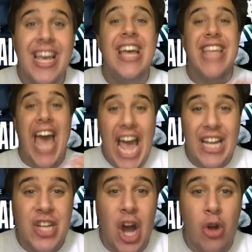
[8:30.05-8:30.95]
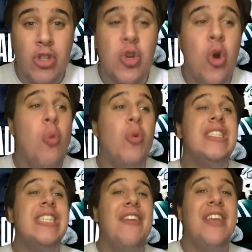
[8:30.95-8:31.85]
The head coach was
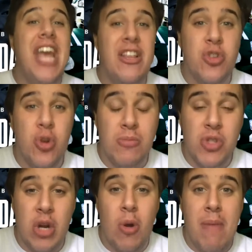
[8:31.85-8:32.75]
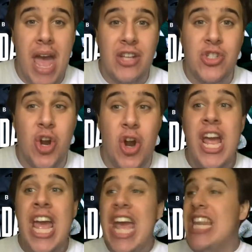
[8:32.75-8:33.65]
now the interim general manager.
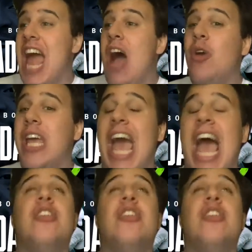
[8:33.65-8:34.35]
Now he had